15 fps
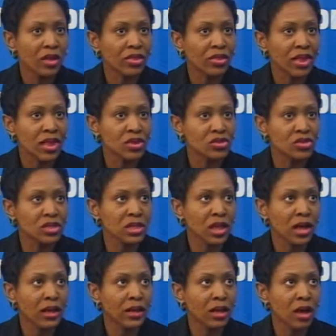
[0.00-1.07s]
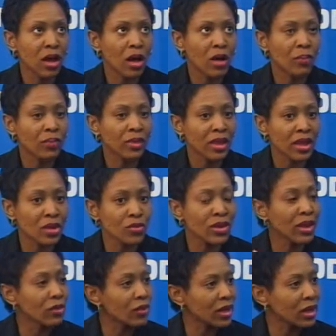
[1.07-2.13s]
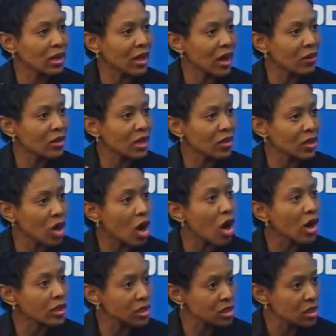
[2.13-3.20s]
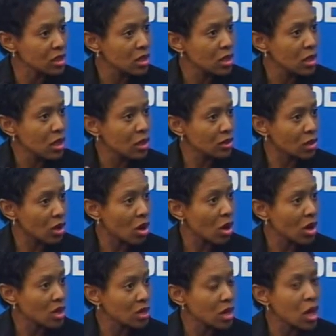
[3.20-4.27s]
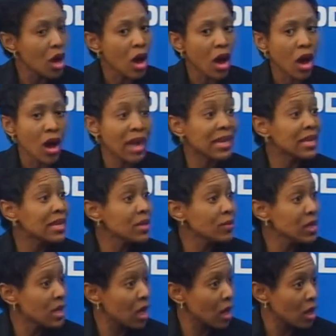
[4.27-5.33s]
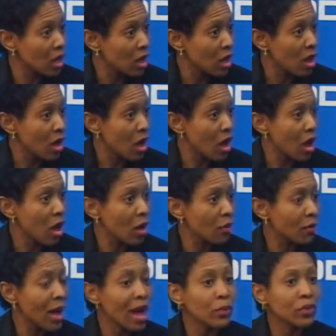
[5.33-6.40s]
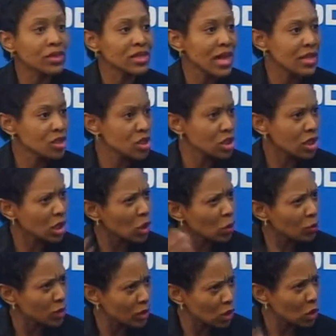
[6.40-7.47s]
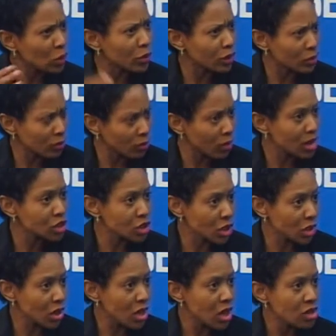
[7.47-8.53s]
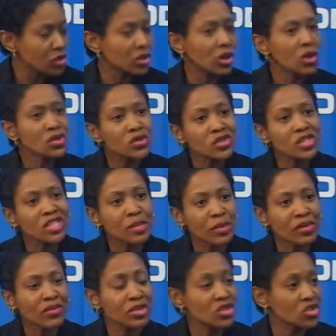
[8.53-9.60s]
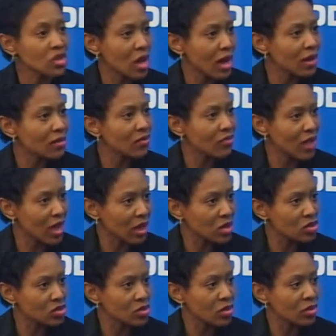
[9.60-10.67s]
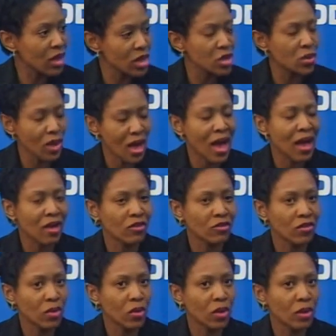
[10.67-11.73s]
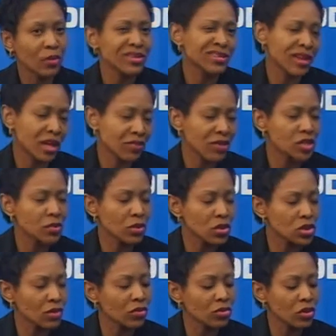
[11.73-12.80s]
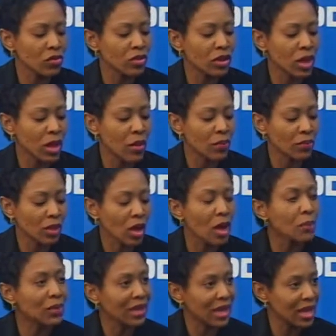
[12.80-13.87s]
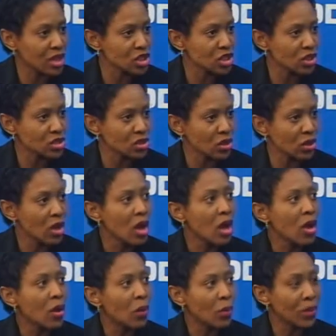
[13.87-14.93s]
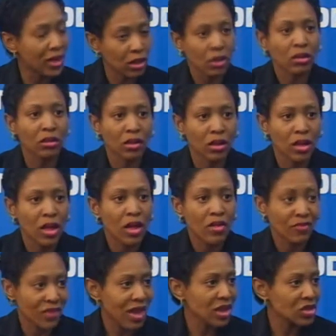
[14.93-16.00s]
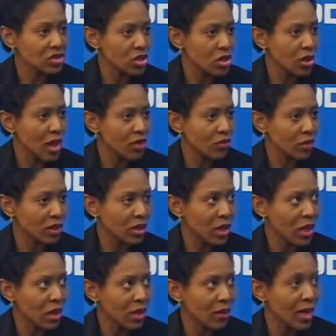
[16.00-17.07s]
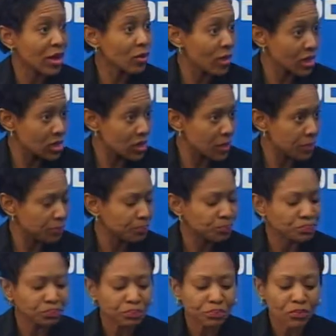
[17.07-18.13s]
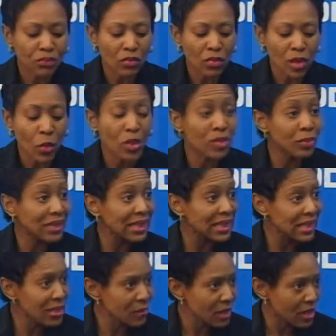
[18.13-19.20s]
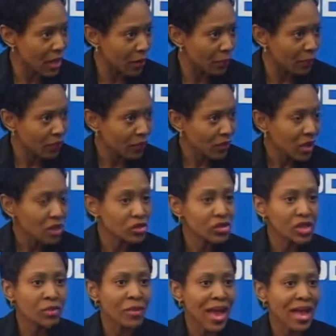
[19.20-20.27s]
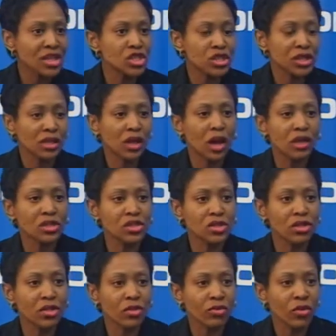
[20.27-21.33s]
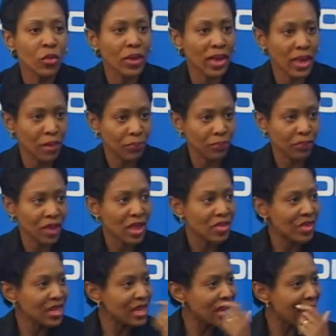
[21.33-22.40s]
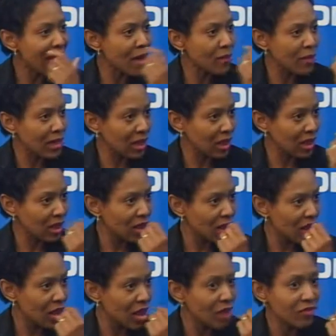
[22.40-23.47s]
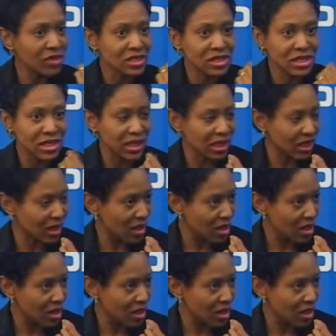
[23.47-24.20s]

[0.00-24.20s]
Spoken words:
things like irregularity in your heart, anemia, hypertension, low blood pressure. So those are some of the side effects that you have. What side effects? But those are some of the complications or medical effects that you have with anorexia. With bulimia, just imagine constant throwing up, the enamel of the teeth,